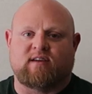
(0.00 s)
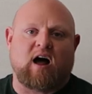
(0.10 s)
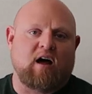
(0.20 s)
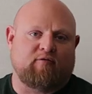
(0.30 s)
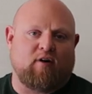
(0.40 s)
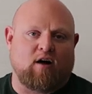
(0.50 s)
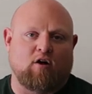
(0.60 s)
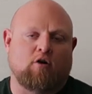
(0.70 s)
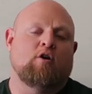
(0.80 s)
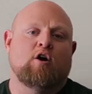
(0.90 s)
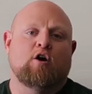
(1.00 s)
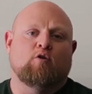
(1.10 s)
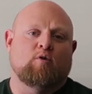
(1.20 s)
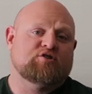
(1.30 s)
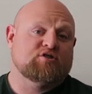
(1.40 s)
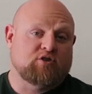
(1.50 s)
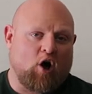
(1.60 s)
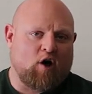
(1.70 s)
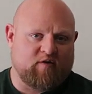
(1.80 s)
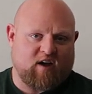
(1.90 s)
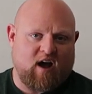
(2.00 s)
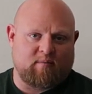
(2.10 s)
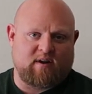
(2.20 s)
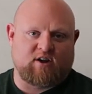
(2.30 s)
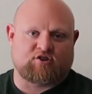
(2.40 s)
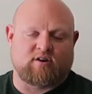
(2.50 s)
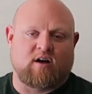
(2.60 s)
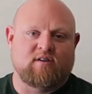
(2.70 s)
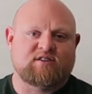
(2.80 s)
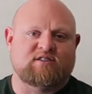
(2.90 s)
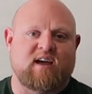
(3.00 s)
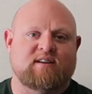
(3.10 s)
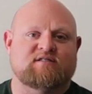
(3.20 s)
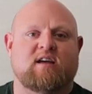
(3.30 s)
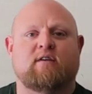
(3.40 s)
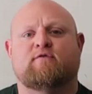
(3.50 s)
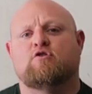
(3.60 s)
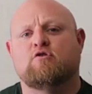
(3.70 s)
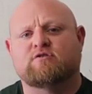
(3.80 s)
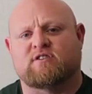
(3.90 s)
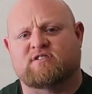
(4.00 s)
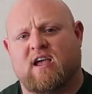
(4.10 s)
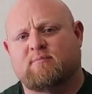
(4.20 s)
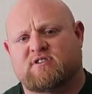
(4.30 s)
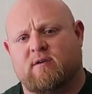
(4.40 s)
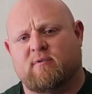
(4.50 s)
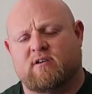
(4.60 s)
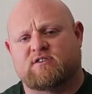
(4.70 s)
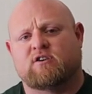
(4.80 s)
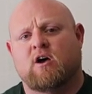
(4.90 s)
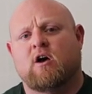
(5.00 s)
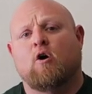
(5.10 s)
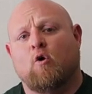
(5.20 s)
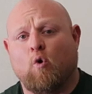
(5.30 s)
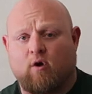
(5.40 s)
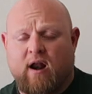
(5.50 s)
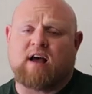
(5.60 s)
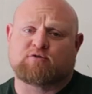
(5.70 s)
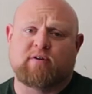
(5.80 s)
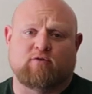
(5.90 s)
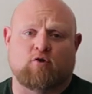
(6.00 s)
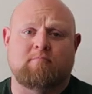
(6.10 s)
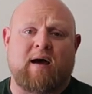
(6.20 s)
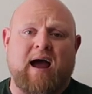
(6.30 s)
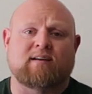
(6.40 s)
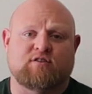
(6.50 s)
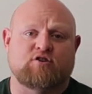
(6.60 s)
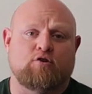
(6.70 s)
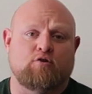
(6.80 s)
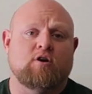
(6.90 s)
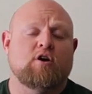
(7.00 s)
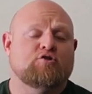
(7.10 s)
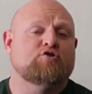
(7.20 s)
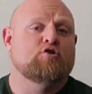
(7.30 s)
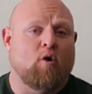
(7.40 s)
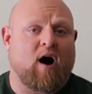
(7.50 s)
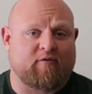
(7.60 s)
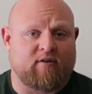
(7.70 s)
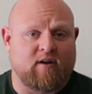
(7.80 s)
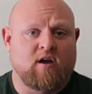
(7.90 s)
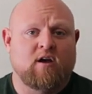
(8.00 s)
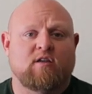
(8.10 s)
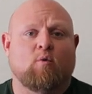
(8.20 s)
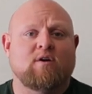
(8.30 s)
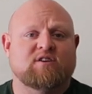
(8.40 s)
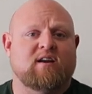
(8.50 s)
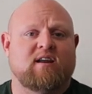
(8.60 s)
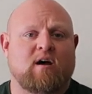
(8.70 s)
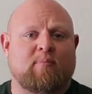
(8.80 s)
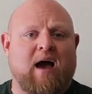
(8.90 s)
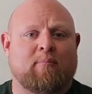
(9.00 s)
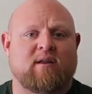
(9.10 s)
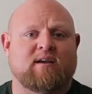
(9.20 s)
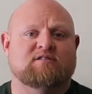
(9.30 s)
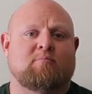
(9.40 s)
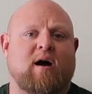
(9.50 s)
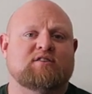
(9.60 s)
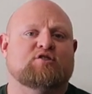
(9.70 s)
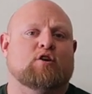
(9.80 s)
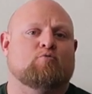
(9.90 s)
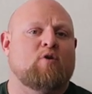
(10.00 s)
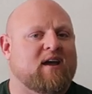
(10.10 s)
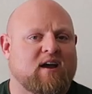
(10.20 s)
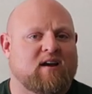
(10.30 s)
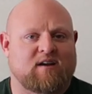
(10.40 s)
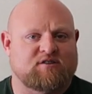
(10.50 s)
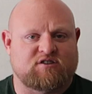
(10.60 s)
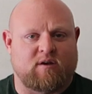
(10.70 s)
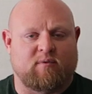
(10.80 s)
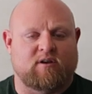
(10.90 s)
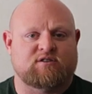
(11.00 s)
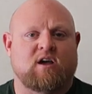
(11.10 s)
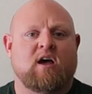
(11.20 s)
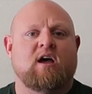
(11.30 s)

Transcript: that I follow, which is law of accommodation. Now, this states that if you use the same stimulus, or as we've learned, magnitude, too often, then what's gonna end up happening is the body's gonna recognize the stimulus,